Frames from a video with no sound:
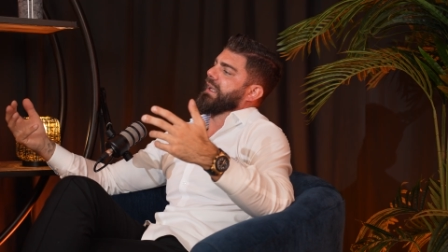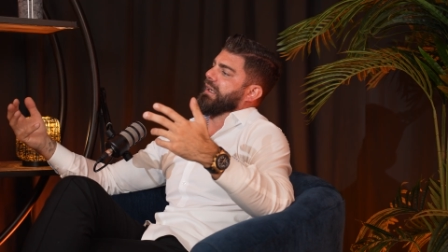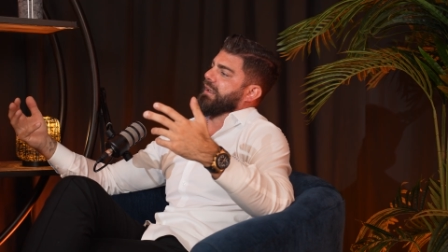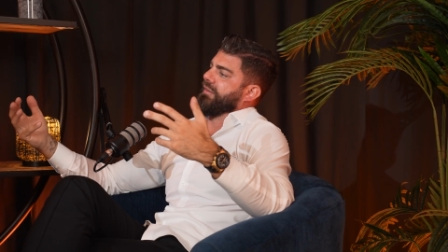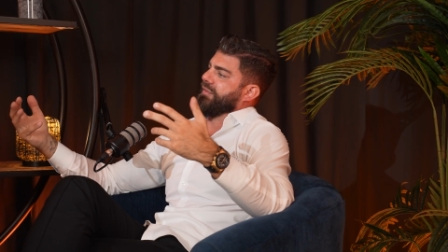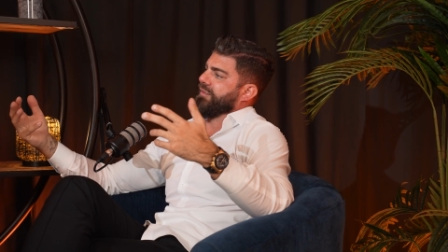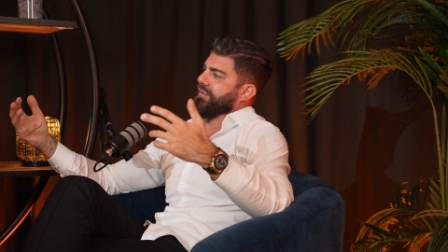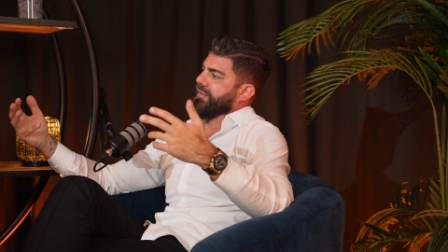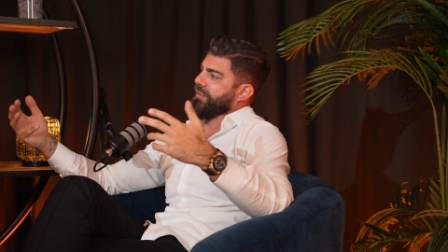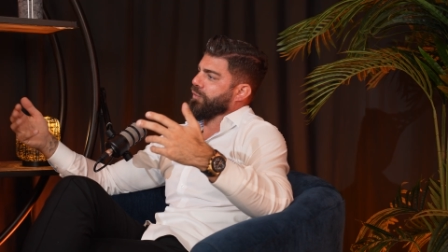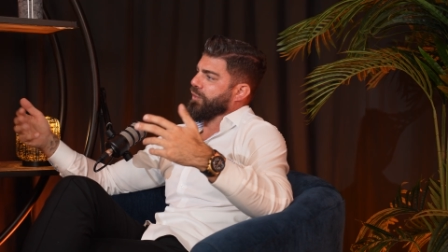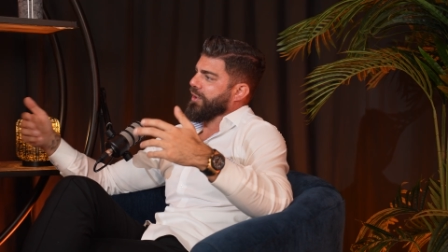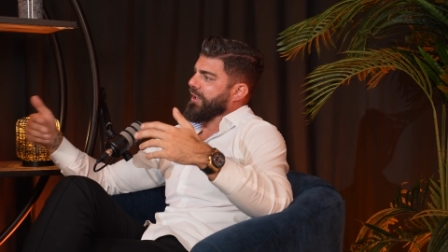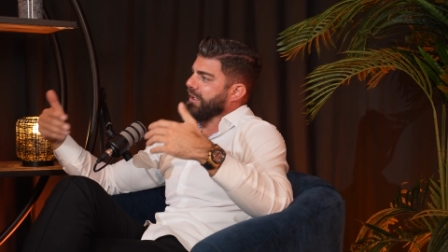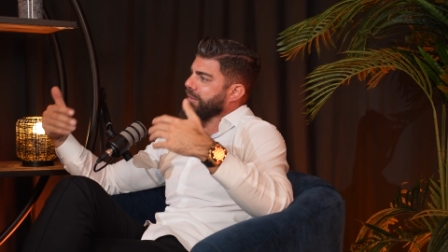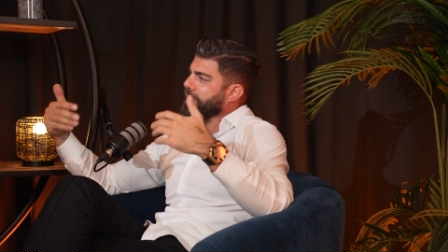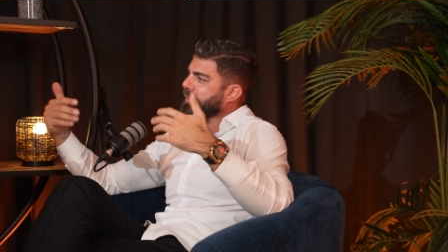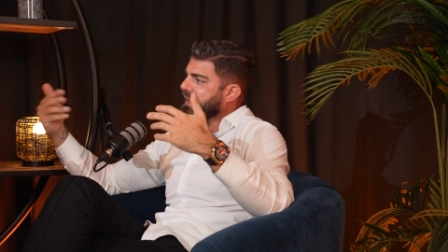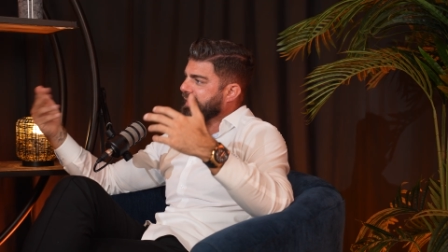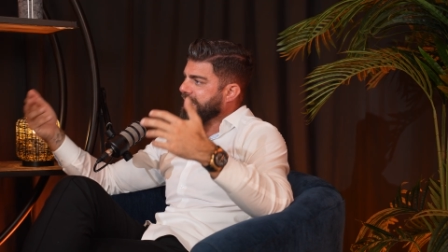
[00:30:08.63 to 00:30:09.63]
enough, we're
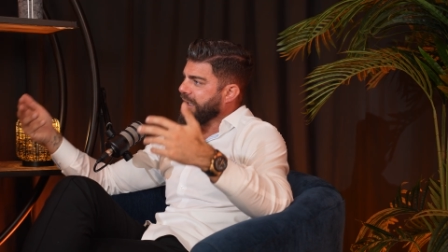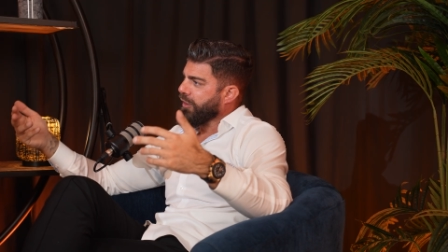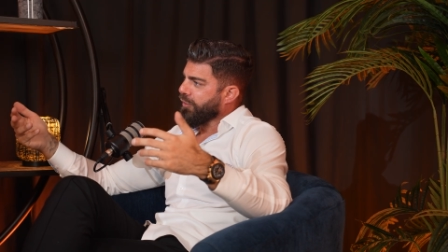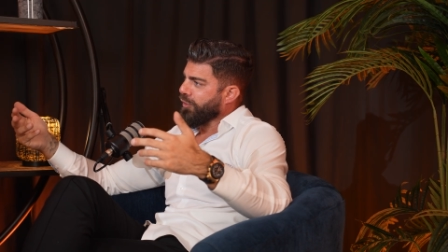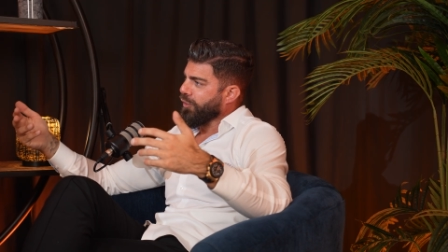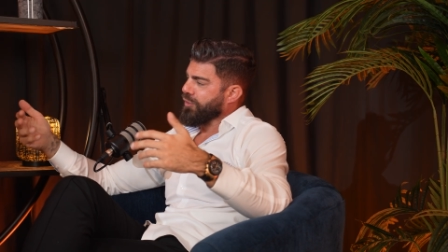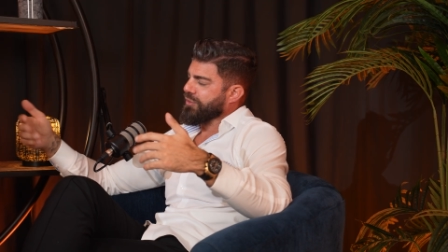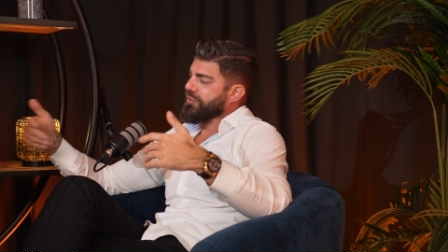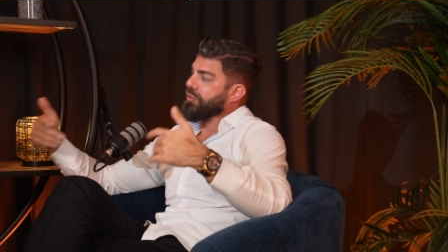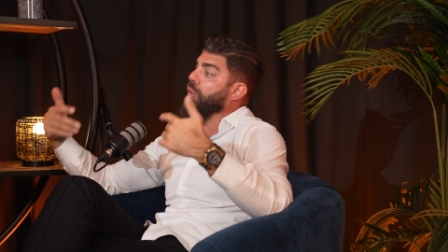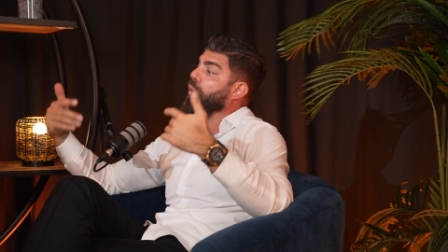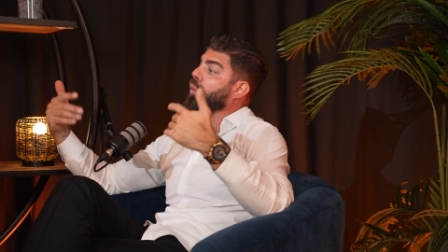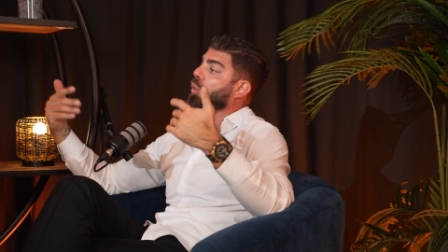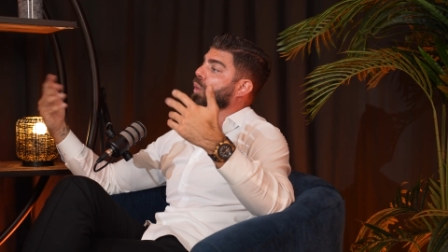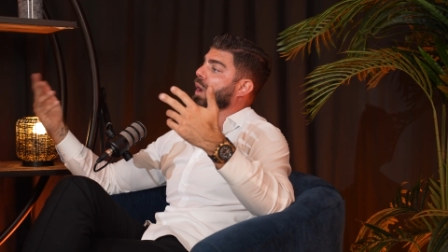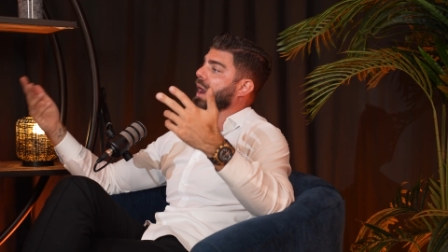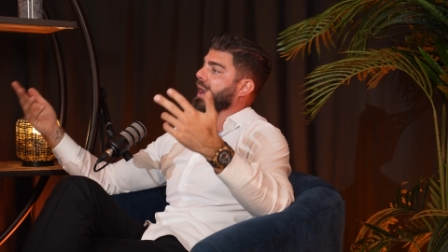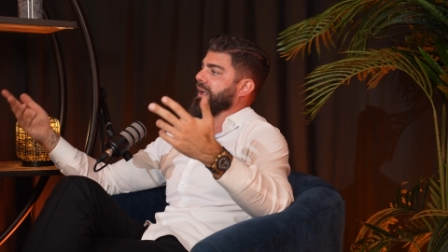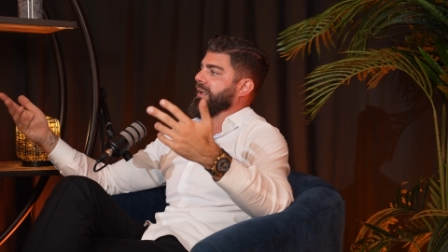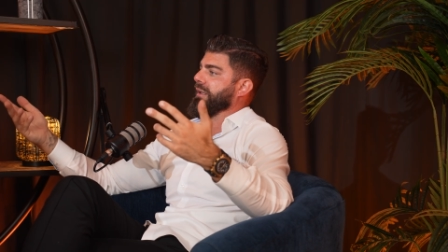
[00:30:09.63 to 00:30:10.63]
not meeting our goals.
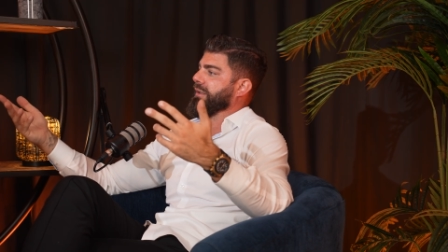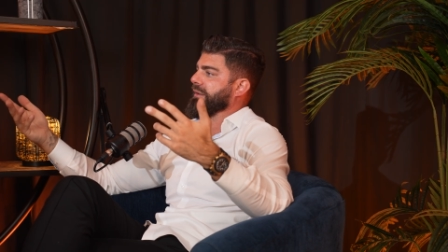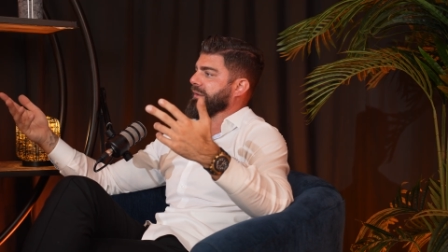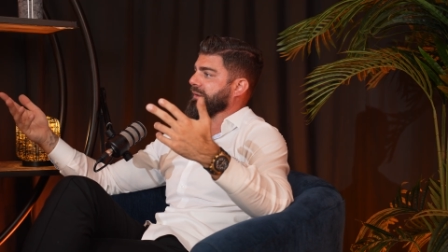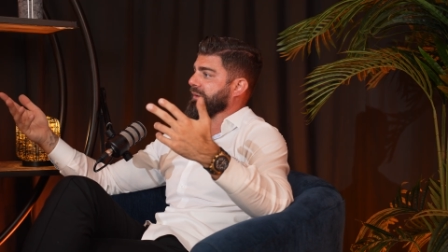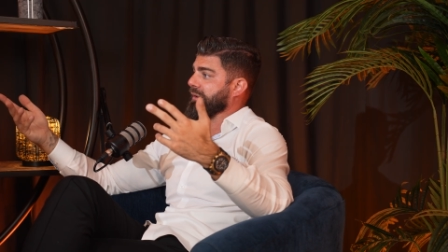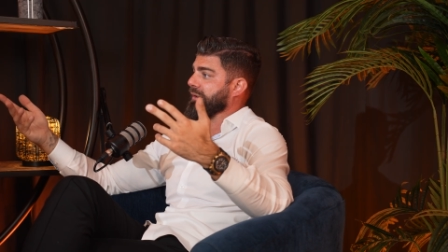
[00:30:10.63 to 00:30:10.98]
Why?